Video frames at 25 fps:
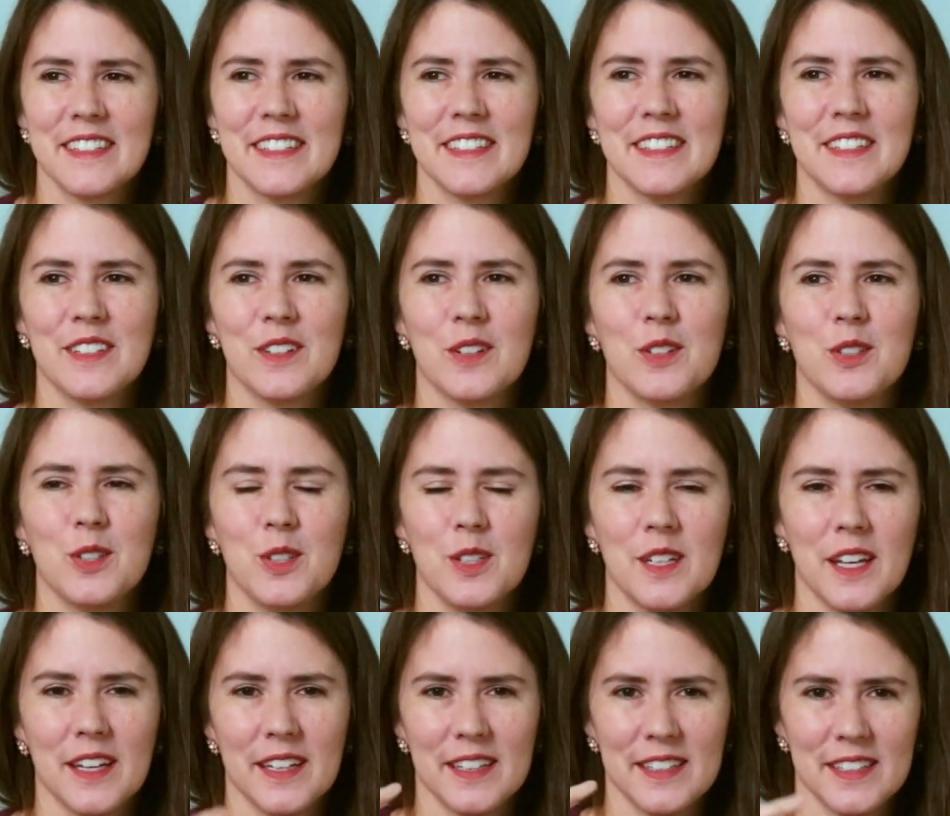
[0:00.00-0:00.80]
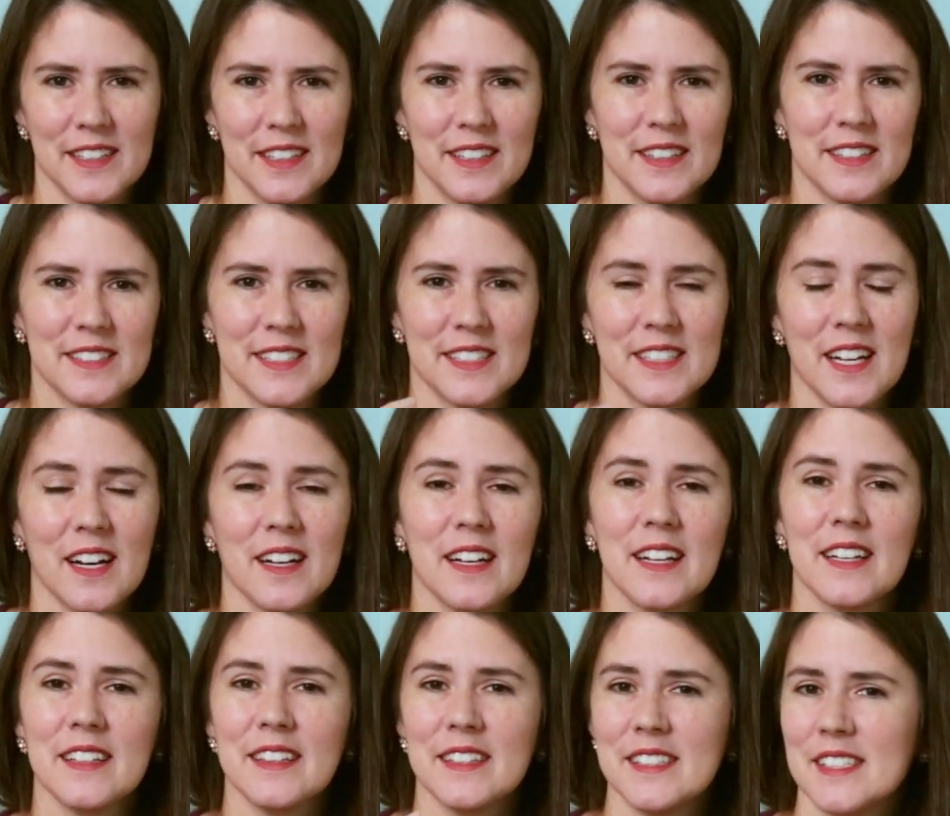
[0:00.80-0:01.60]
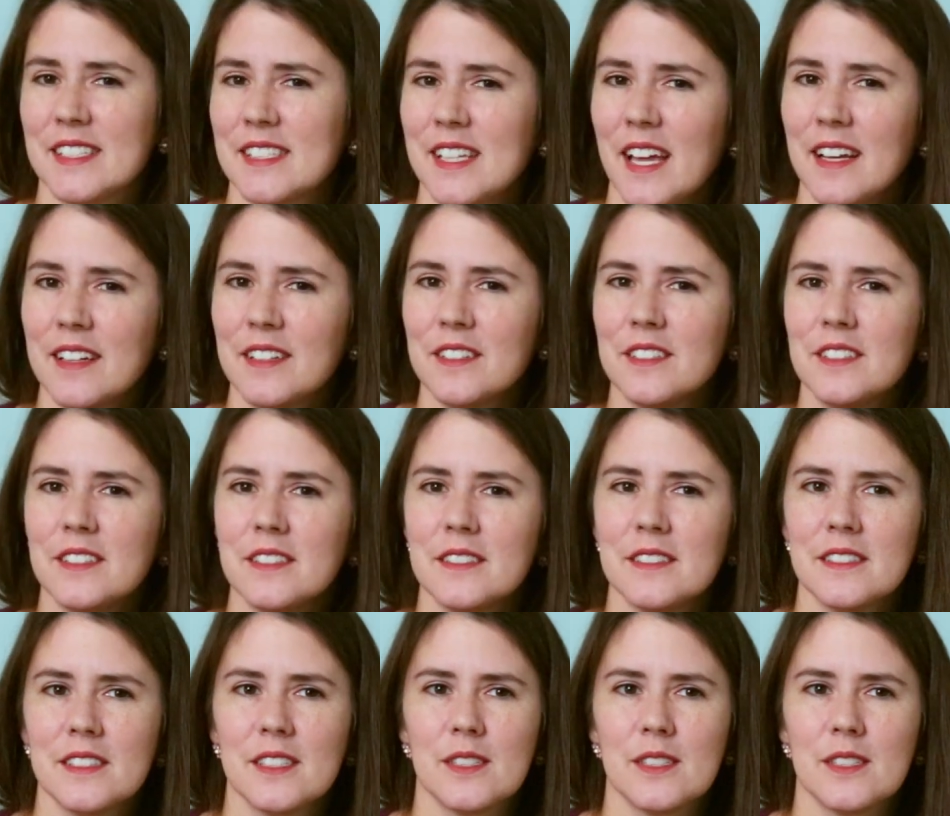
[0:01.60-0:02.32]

you get stuck in this cycle.